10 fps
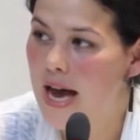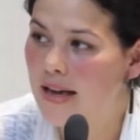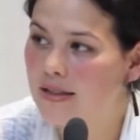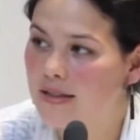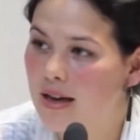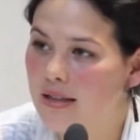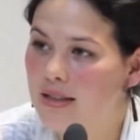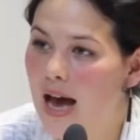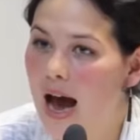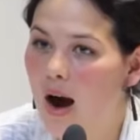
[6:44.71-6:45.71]
and
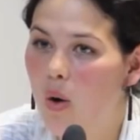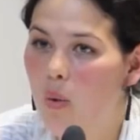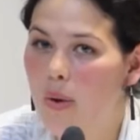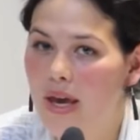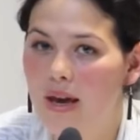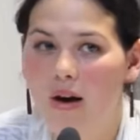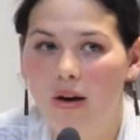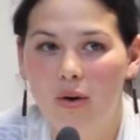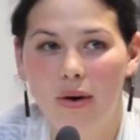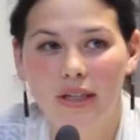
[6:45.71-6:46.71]
discuss how we
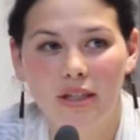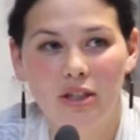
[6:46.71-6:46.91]
are going